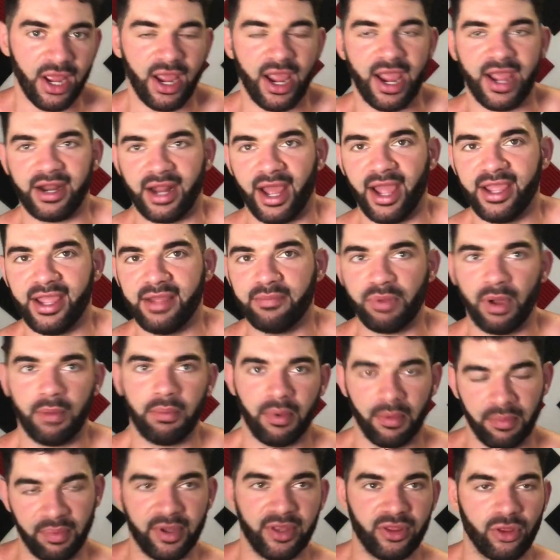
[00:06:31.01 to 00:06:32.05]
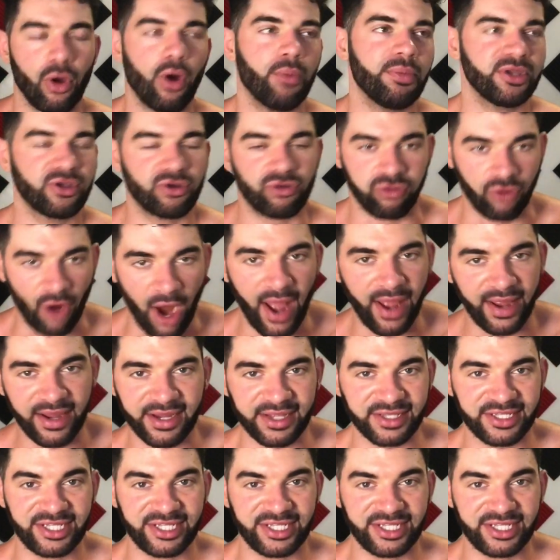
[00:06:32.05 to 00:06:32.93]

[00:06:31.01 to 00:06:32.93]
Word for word: And I, blah, blah, blah, and I'll be crying and